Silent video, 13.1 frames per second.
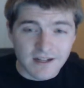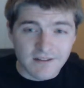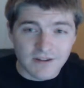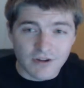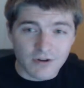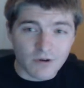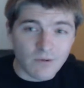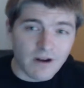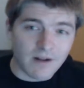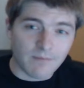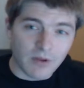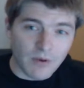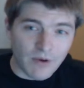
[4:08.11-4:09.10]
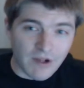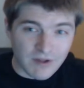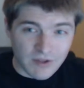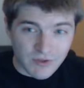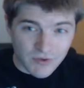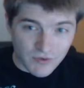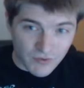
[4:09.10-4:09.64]
then you're going to want it blowing
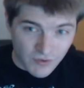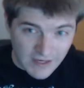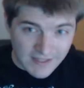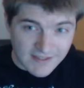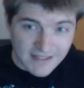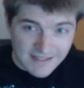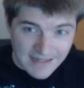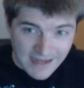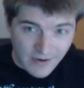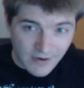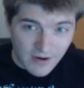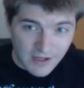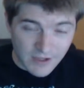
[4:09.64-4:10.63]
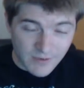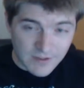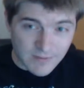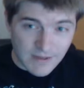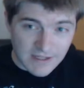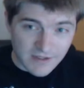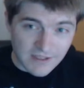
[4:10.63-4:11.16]
directly down on you,
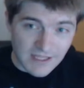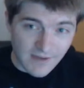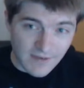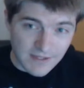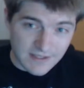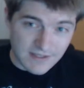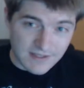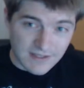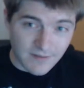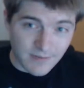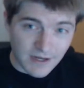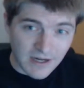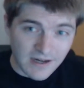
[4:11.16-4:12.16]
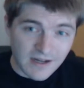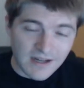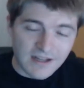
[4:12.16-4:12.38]
especially if it's the summer.